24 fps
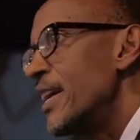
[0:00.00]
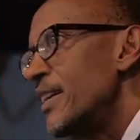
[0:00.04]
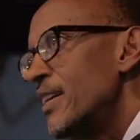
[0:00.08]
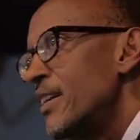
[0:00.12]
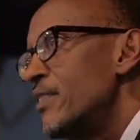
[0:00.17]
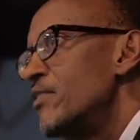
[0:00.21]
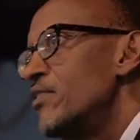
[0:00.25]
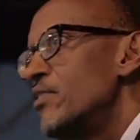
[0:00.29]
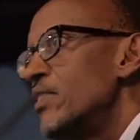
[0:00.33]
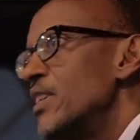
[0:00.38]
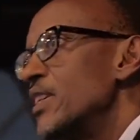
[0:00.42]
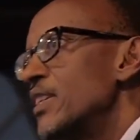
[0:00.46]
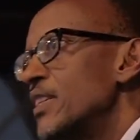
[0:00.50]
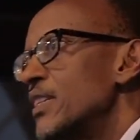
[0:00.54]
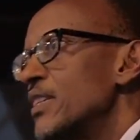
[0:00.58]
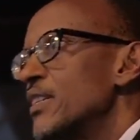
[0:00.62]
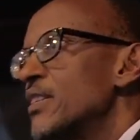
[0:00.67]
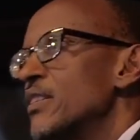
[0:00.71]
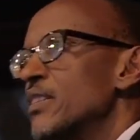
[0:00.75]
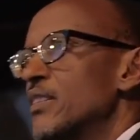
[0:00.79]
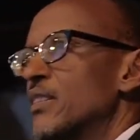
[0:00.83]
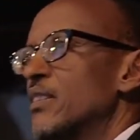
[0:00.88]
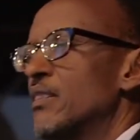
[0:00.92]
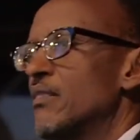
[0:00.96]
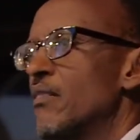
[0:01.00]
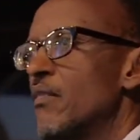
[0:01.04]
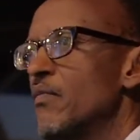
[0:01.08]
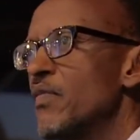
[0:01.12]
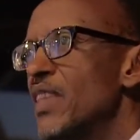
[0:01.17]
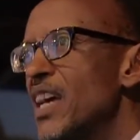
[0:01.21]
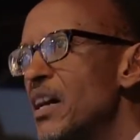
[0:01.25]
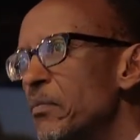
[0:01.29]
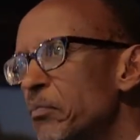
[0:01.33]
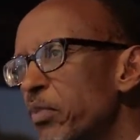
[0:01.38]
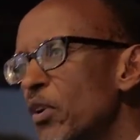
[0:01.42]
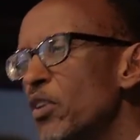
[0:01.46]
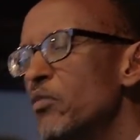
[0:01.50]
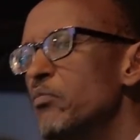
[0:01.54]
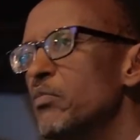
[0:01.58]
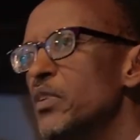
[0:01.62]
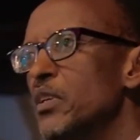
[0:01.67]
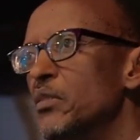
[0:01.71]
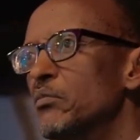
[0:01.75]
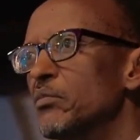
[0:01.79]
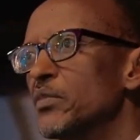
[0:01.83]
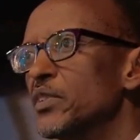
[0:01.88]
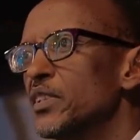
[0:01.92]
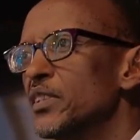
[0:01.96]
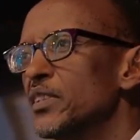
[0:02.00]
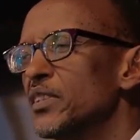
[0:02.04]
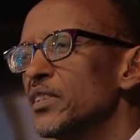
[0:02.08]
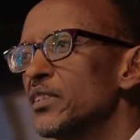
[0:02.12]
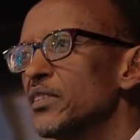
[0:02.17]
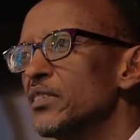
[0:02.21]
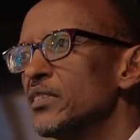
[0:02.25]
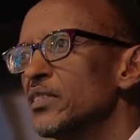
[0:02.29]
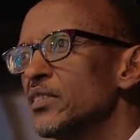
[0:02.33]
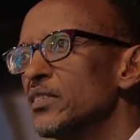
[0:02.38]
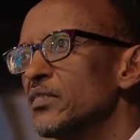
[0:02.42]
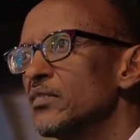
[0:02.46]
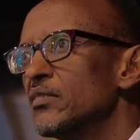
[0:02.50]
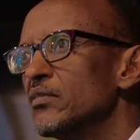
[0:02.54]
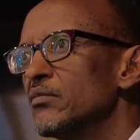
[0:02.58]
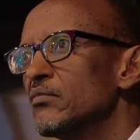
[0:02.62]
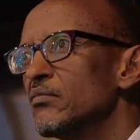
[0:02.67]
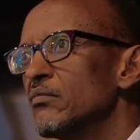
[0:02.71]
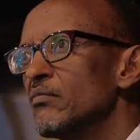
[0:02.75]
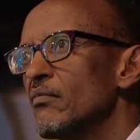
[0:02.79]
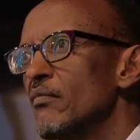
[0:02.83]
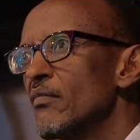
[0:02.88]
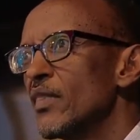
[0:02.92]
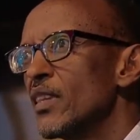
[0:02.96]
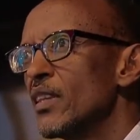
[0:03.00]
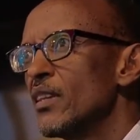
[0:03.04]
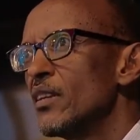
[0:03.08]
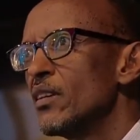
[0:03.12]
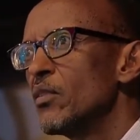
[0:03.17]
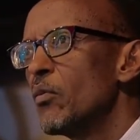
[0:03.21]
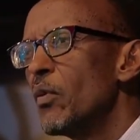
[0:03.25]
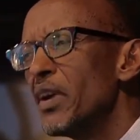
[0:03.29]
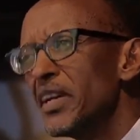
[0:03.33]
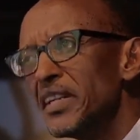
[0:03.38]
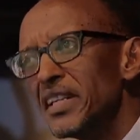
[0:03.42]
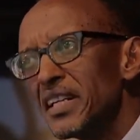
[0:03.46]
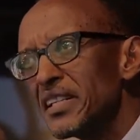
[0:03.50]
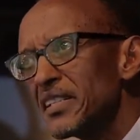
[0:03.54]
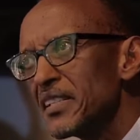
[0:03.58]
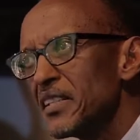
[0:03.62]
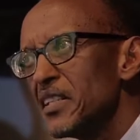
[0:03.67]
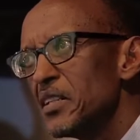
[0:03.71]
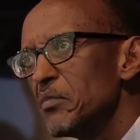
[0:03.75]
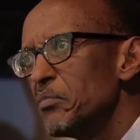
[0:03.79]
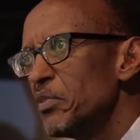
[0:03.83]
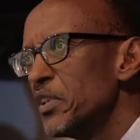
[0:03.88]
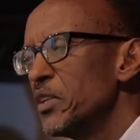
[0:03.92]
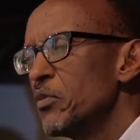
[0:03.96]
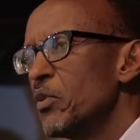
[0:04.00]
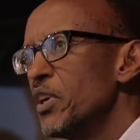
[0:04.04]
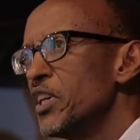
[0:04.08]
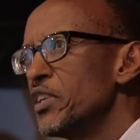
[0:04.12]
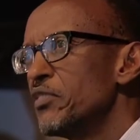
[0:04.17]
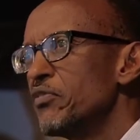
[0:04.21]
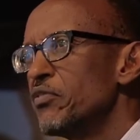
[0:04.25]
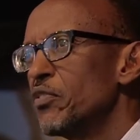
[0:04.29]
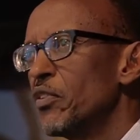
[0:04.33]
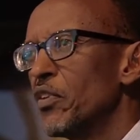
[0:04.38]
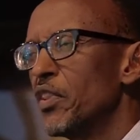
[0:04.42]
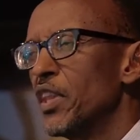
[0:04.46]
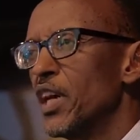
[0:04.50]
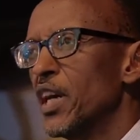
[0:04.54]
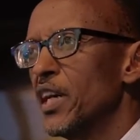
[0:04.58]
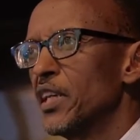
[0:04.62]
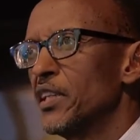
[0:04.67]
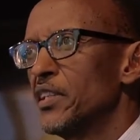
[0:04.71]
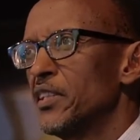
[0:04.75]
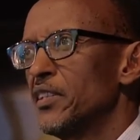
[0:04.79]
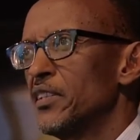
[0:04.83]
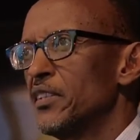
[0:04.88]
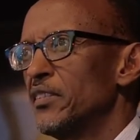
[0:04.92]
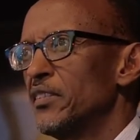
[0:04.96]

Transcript: and address their problems. Why does anybody wait for that?